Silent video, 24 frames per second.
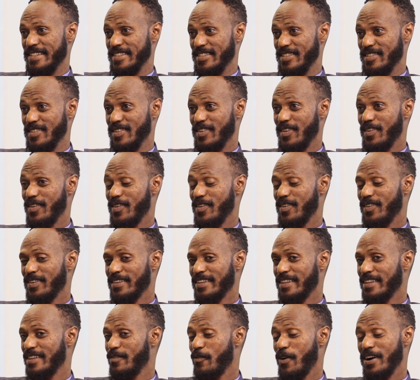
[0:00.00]
So
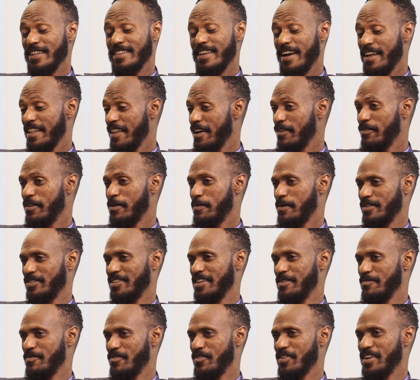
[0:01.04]
what I love about
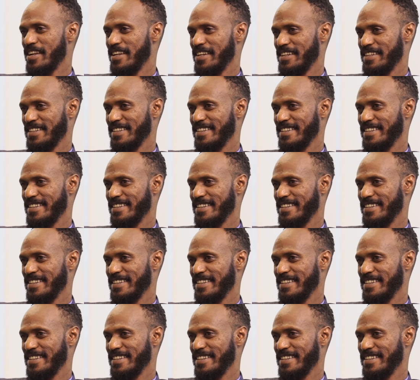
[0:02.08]
them, really.